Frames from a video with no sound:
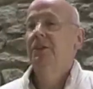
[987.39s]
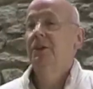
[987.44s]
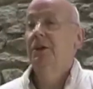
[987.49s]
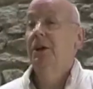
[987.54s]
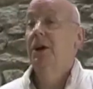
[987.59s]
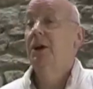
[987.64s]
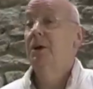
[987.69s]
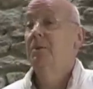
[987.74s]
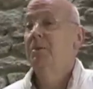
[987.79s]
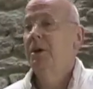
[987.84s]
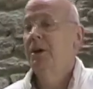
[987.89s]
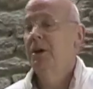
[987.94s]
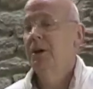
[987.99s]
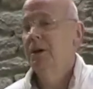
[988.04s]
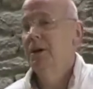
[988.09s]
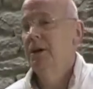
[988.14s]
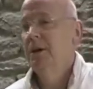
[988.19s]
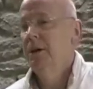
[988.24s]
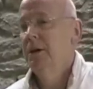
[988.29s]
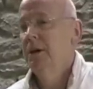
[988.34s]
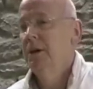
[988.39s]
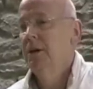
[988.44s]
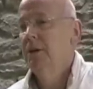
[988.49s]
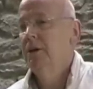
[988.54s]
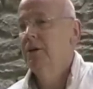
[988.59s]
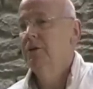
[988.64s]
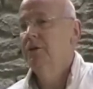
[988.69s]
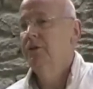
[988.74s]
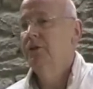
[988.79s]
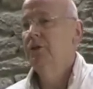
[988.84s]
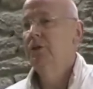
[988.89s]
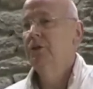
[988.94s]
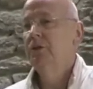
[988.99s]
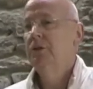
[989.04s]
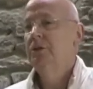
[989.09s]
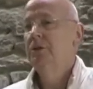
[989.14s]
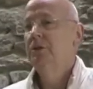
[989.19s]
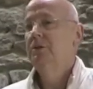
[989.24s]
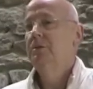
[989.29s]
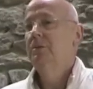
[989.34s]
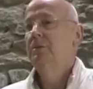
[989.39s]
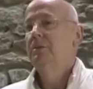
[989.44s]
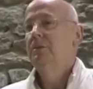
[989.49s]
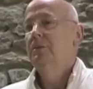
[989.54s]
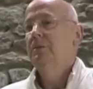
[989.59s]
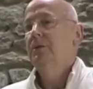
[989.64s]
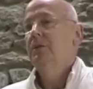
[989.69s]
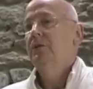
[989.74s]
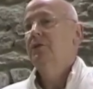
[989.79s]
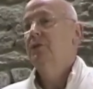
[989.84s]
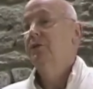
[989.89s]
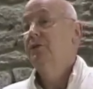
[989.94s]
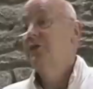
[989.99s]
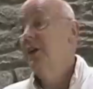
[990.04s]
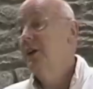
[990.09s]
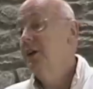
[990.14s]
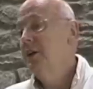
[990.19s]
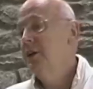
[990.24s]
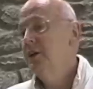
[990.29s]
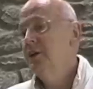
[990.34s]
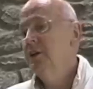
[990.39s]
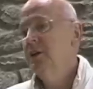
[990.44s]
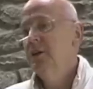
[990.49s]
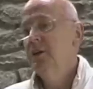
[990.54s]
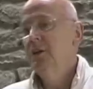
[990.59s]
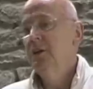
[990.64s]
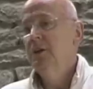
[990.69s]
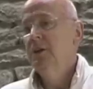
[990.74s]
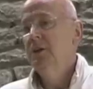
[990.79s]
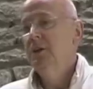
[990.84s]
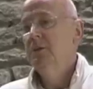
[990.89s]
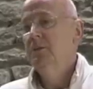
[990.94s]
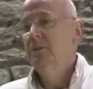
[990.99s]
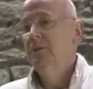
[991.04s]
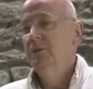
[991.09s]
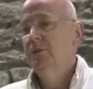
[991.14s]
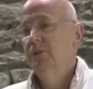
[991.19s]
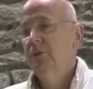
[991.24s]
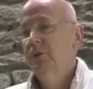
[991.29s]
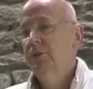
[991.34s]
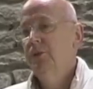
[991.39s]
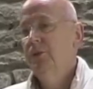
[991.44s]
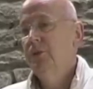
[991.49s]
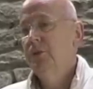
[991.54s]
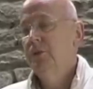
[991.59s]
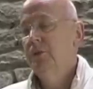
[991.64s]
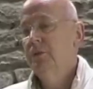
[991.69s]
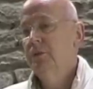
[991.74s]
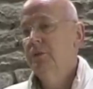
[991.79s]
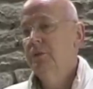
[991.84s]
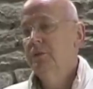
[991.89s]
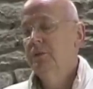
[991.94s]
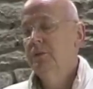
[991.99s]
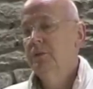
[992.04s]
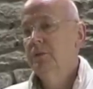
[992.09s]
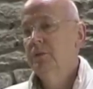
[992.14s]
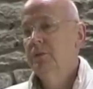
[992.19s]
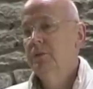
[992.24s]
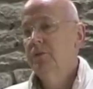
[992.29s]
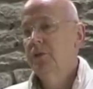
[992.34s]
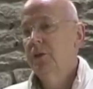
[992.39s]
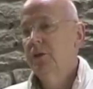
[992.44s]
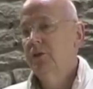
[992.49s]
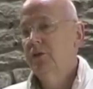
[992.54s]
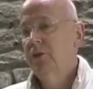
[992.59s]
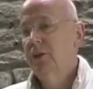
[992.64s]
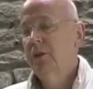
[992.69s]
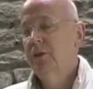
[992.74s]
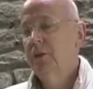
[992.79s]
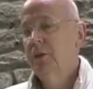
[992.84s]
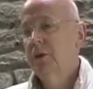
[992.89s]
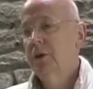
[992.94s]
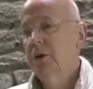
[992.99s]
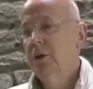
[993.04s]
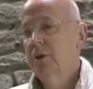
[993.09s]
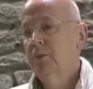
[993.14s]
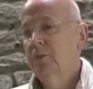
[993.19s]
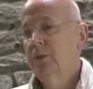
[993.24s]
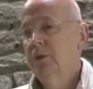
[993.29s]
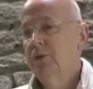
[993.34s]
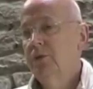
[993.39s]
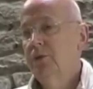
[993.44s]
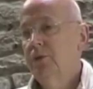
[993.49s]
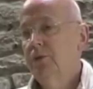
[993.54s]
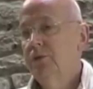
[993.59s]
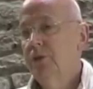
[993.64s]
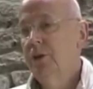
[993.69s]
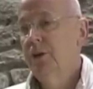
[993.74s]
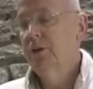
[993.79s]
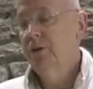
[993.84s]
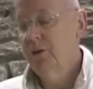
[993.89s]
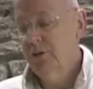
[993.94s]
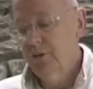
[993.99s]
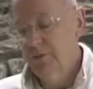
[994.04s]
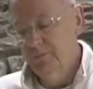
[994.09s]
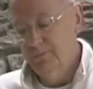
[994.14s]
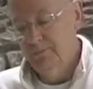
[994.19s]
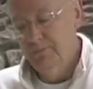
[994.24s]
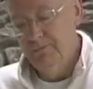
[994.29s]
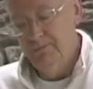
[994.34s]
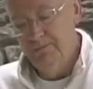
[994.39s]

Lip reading: the karma of your failure before you can transcend the karma through grace.